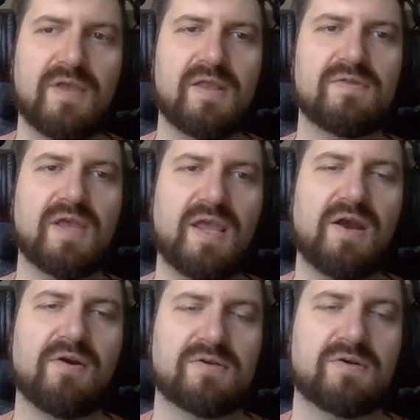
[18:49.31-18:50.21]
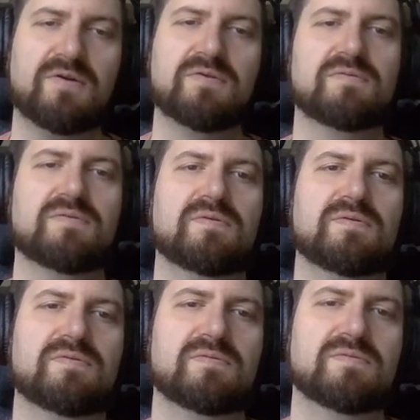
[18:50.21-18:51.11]
in the character.
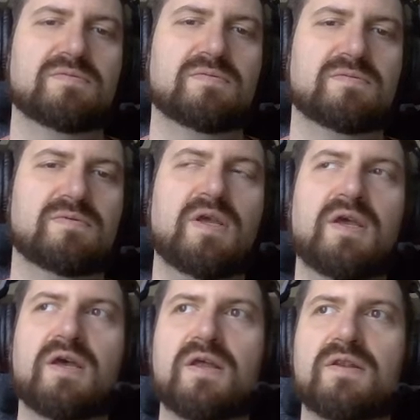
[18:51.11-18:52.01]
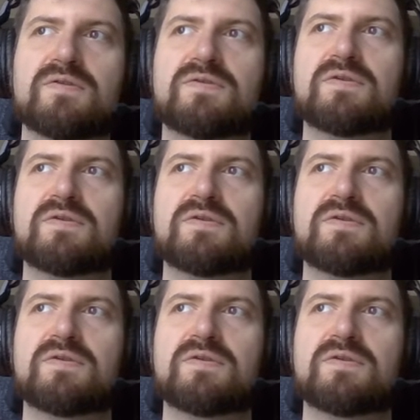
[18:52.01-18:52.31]
And